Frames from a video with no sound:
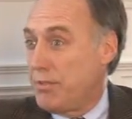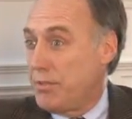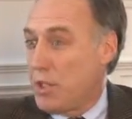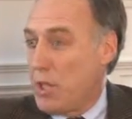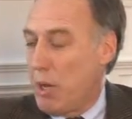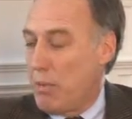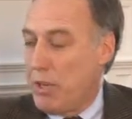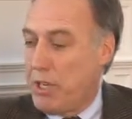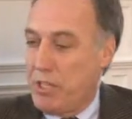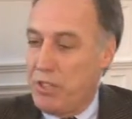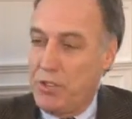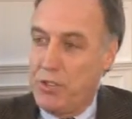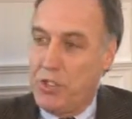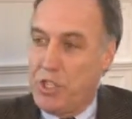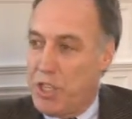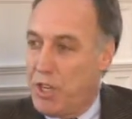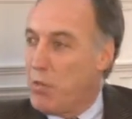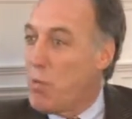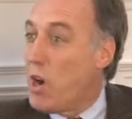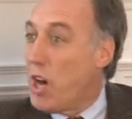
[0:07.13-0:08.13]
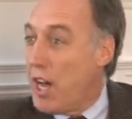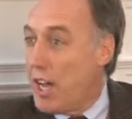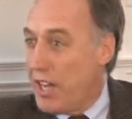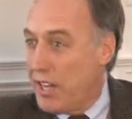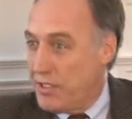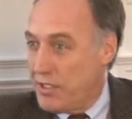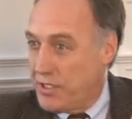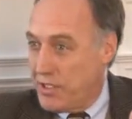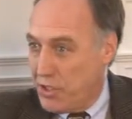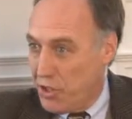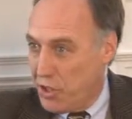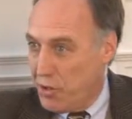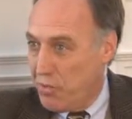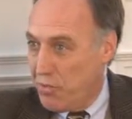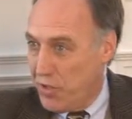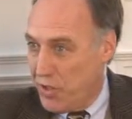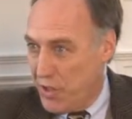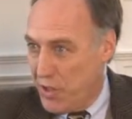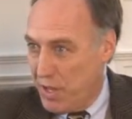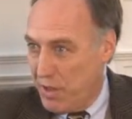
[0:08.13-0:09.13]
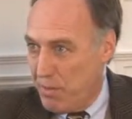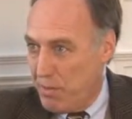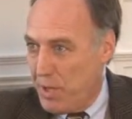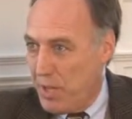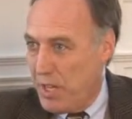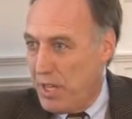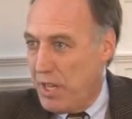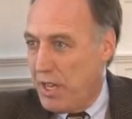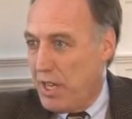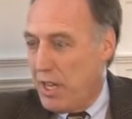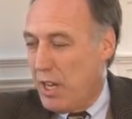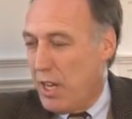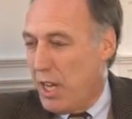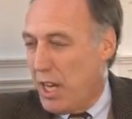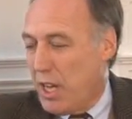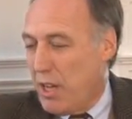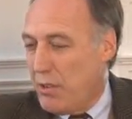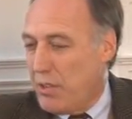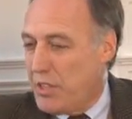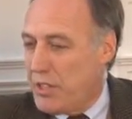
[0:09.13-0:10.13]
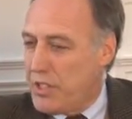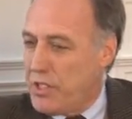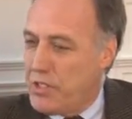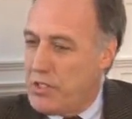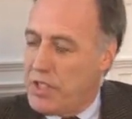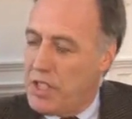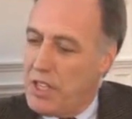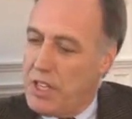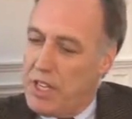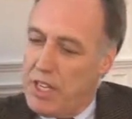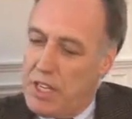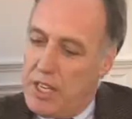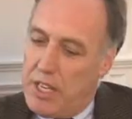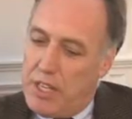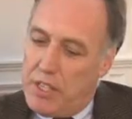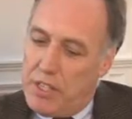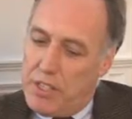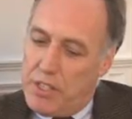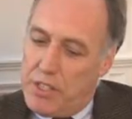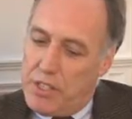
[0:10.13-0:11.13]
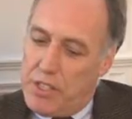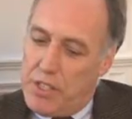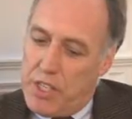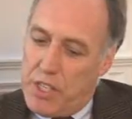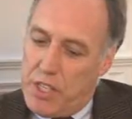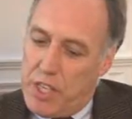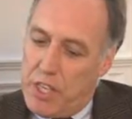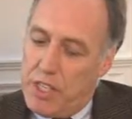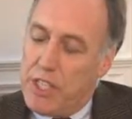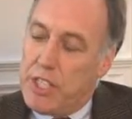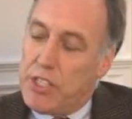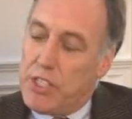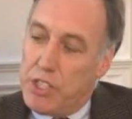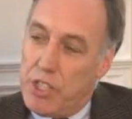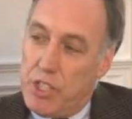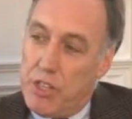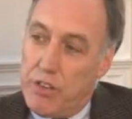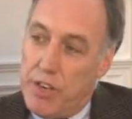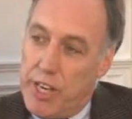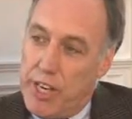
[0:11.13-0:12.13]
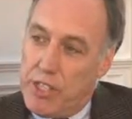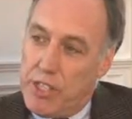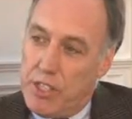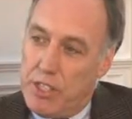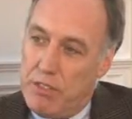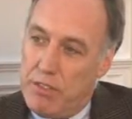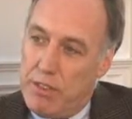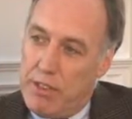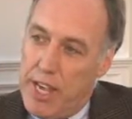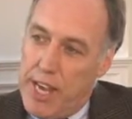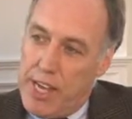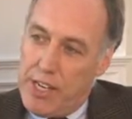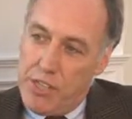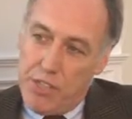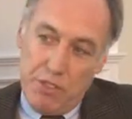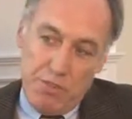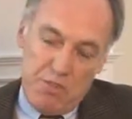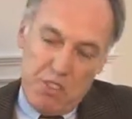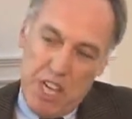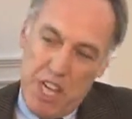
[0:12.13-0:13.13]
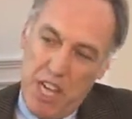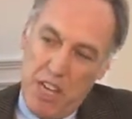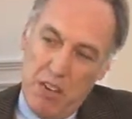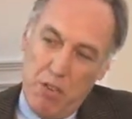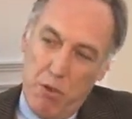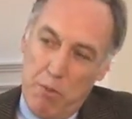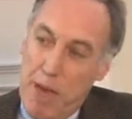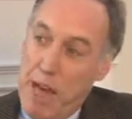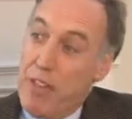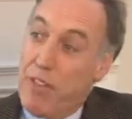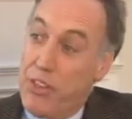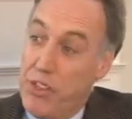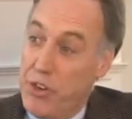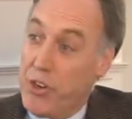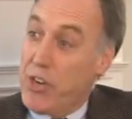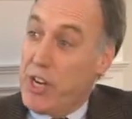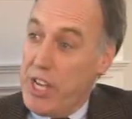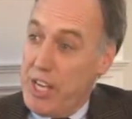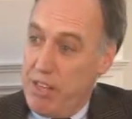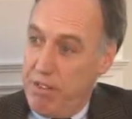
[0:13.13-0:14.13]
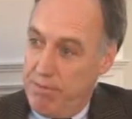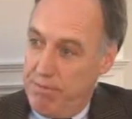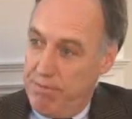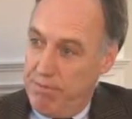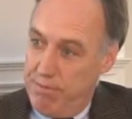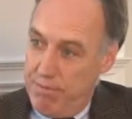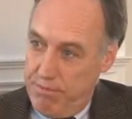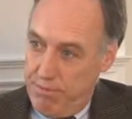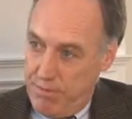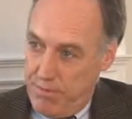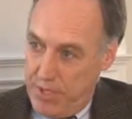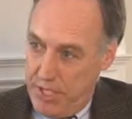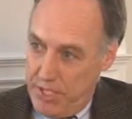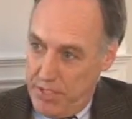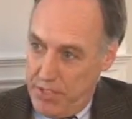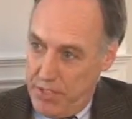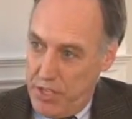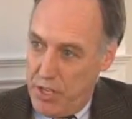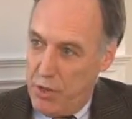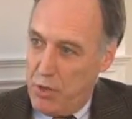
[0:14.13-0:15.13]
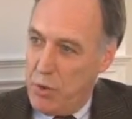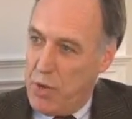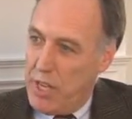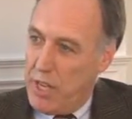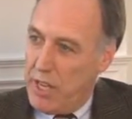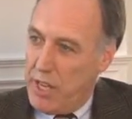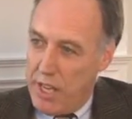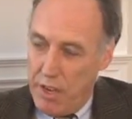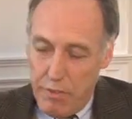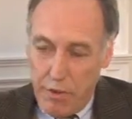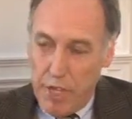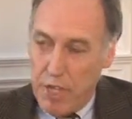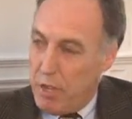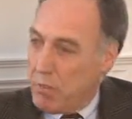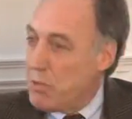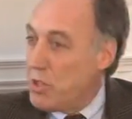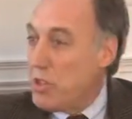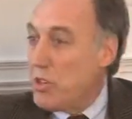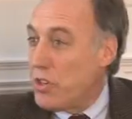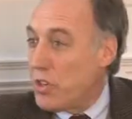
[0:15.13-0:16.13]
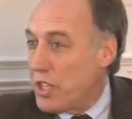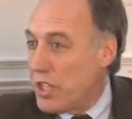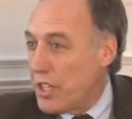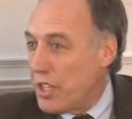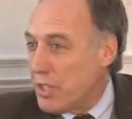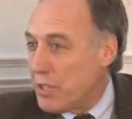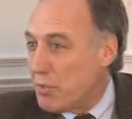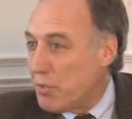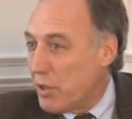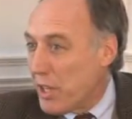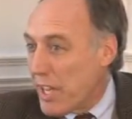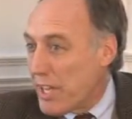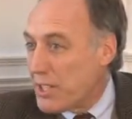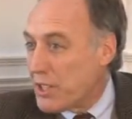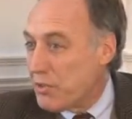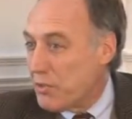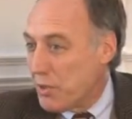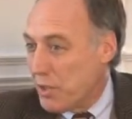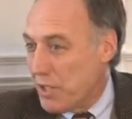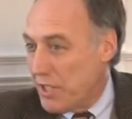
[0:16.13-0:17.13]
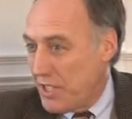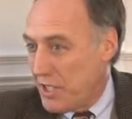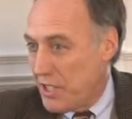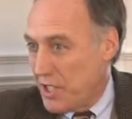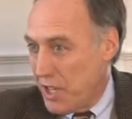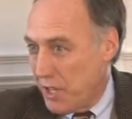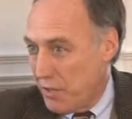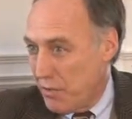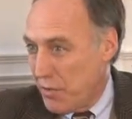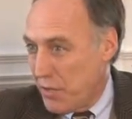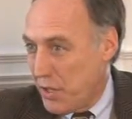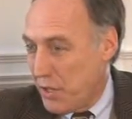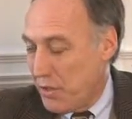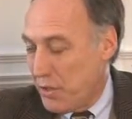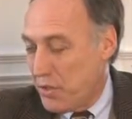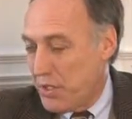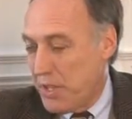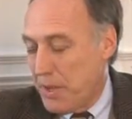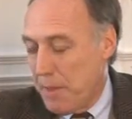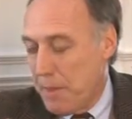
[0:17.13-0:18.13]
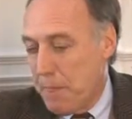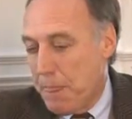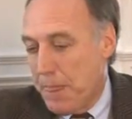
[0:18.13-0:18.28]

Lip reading: So I'm going to use Gen Y as the term for them. This is the youngest generation, aged 10 to about 30. And so every community is blessed with these young folks.